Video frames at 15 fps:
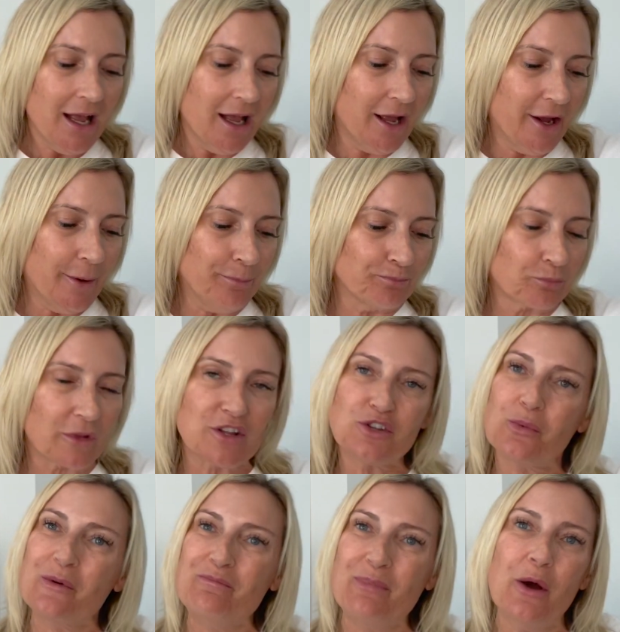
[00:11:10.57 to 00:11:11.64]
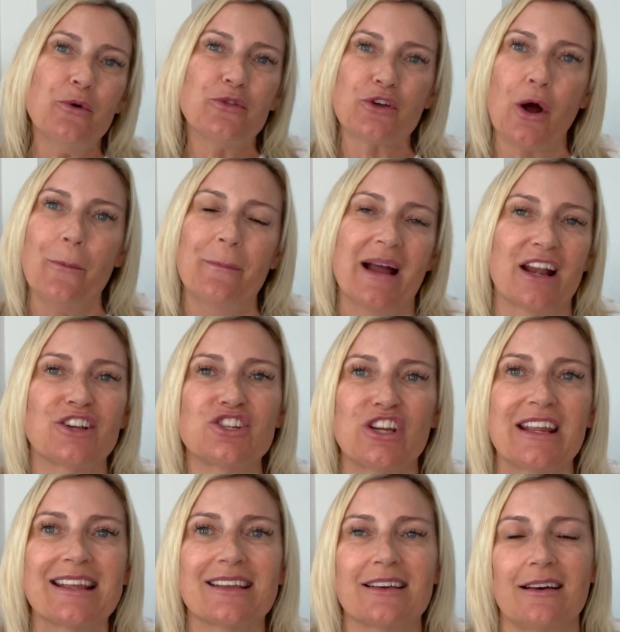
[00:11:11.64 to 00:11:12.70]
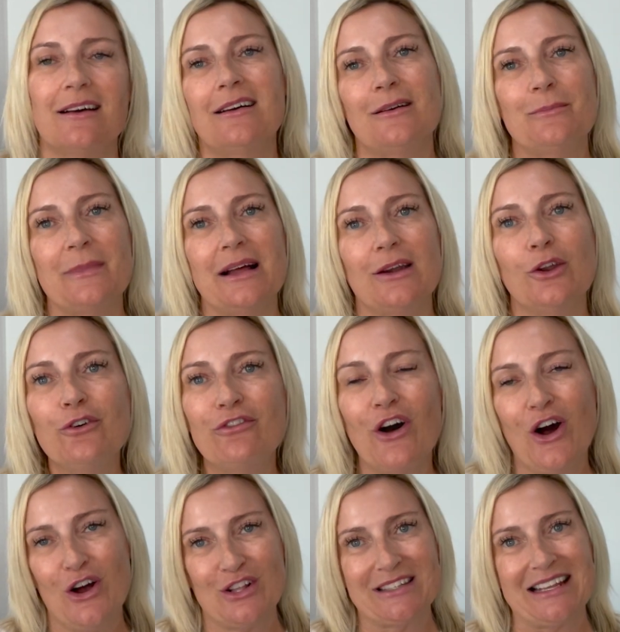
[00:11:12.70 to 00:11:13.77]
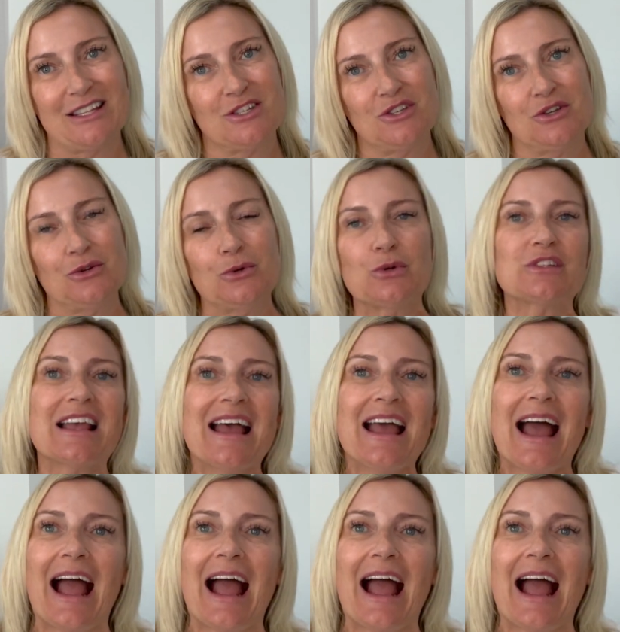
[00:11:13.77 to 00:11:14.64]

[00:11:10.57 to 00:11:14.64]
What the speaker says: So we've both got matching love heart tattoos,